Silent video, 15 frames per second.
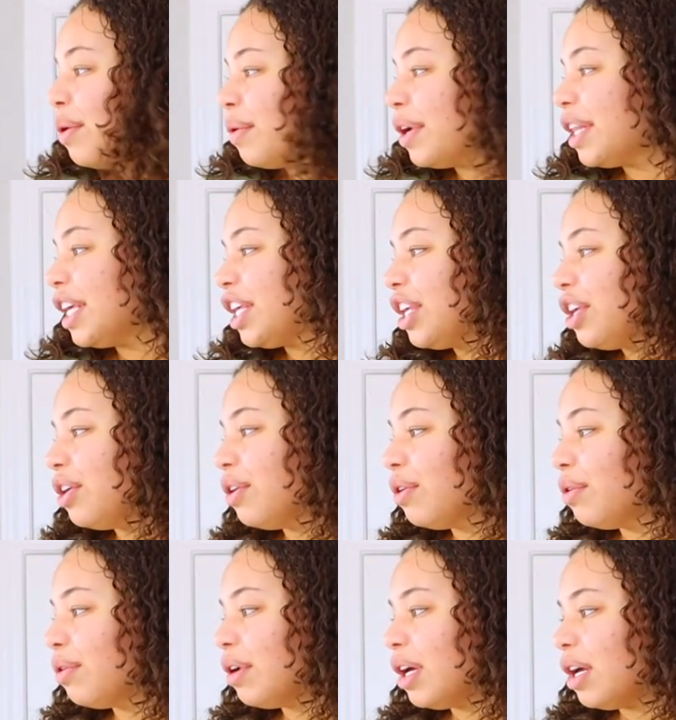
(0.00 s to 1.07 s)
Really
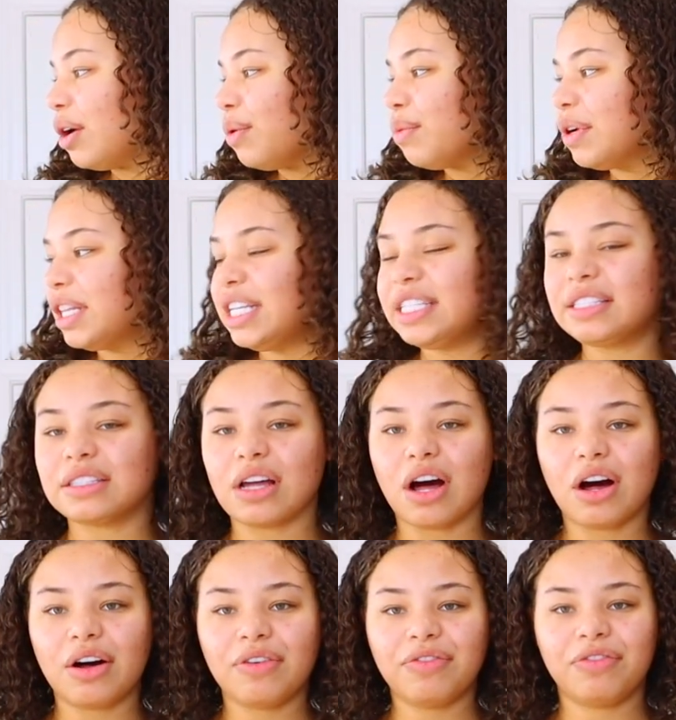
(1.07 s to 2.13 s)
cute, really
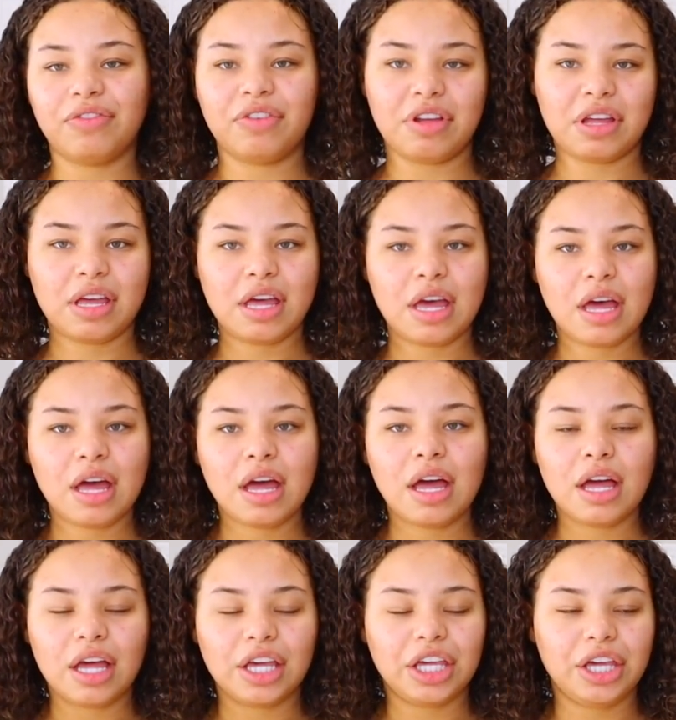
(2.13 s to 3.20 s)
soft,
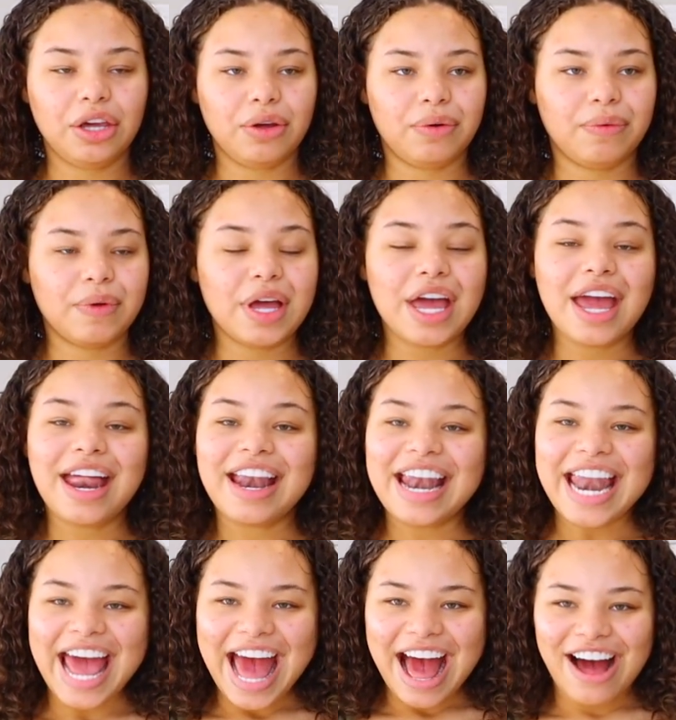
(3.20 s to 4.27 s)
cute.
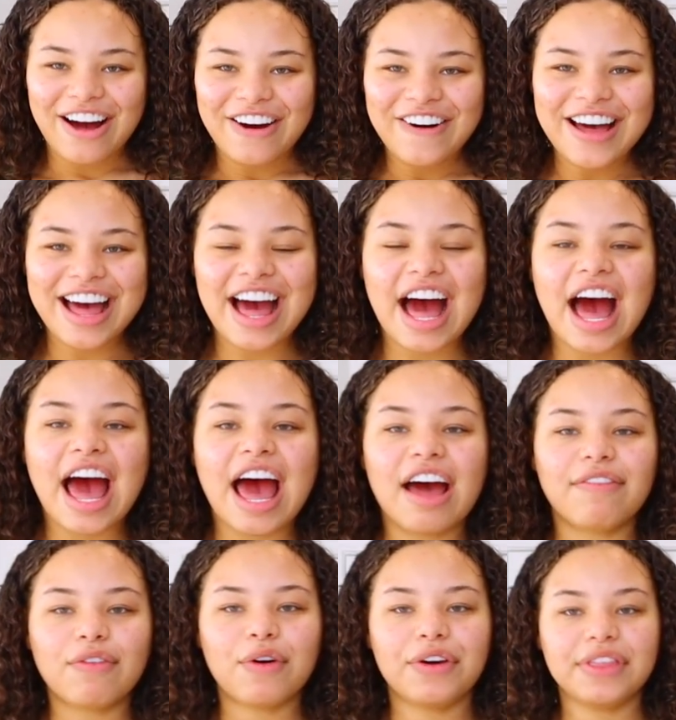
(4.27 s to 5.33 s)
Now, I
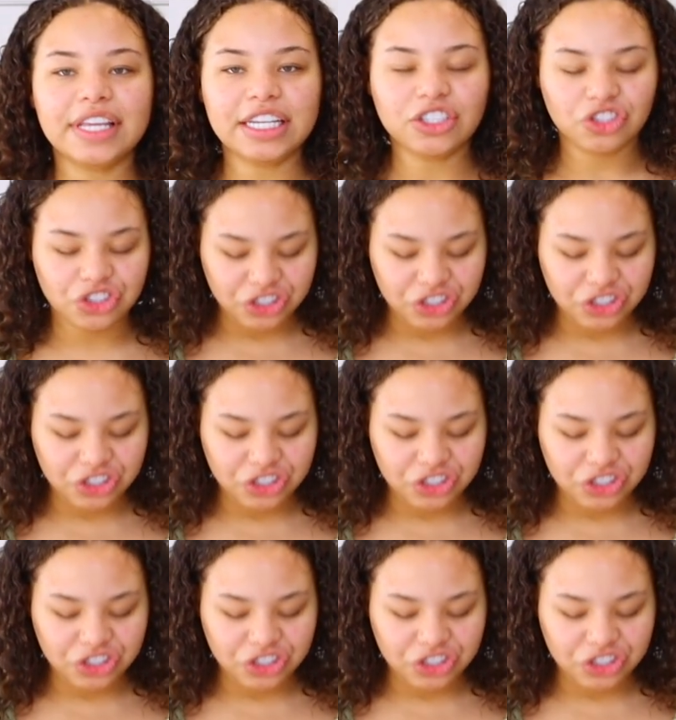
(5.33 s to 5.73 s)
have on these